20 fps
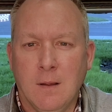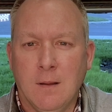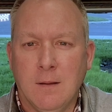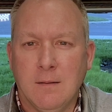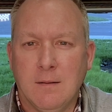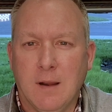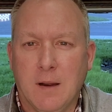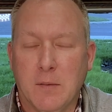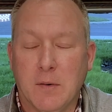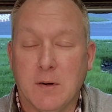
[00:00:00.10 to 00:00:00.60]

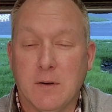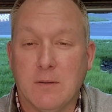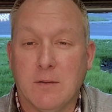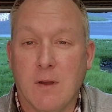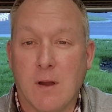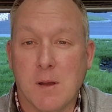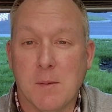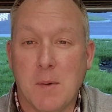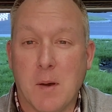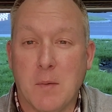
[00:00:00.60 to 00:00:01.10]
Today we're
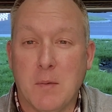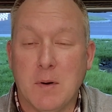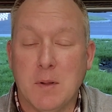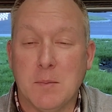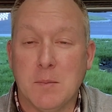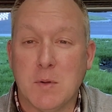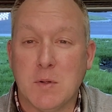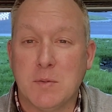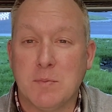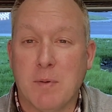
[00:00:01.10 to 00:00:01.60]
talking about one of
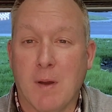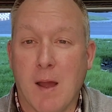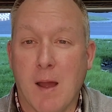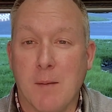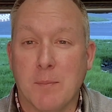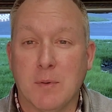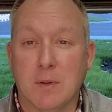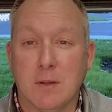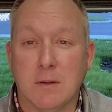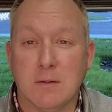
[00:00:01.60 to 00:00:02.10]
the most
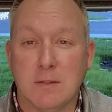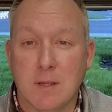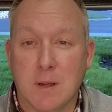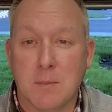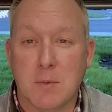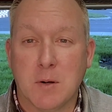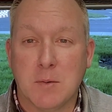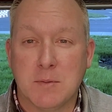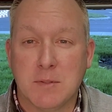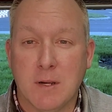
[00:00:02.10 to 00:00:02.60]
popular
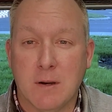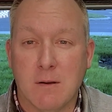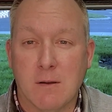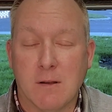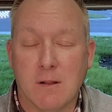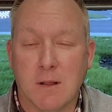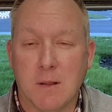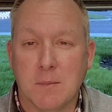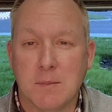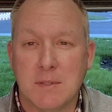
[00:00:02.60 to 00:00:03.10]
suburbs here in
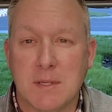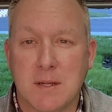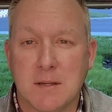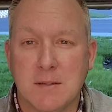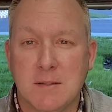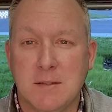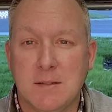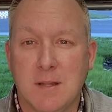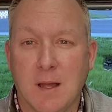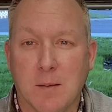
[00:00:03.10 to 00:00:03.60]
Columbus.
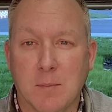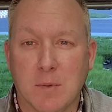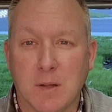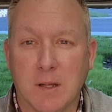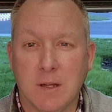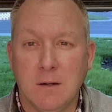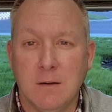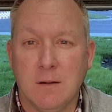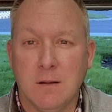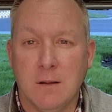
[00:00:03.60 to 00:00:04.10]
It's
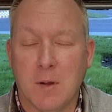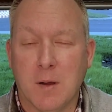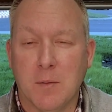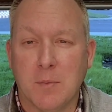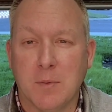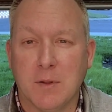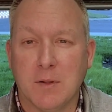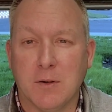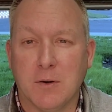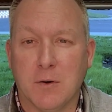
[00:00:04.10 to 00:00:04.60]
Dublin,
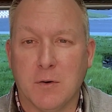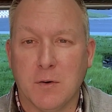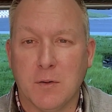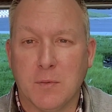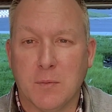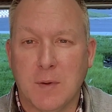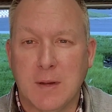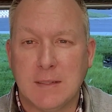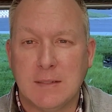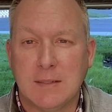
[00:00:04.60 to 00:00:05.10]
up on the
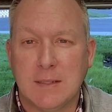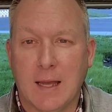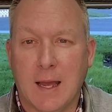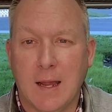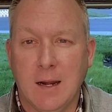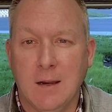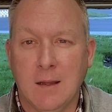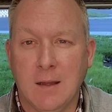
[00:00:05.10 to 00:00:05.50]
northwest side.